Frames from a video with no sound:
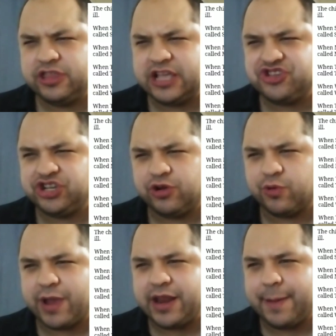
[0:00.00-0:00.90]
The
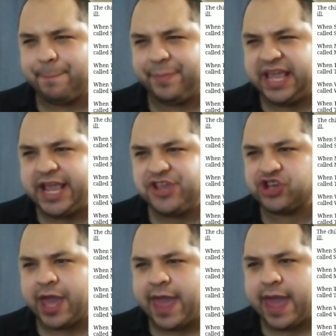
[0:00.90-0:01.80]
children of
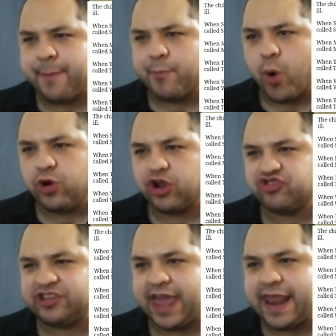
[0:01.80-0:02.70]
Peach and
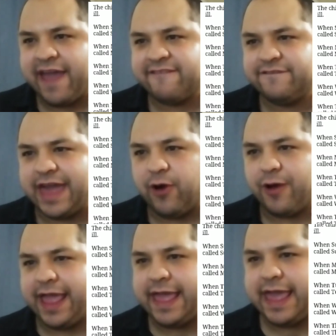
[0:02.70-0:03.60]
Moglerson
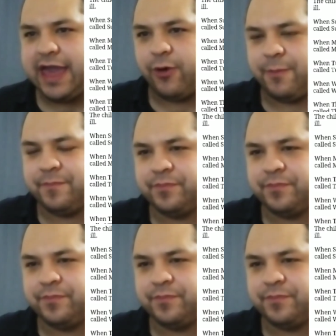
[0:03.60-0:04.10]
fell ill.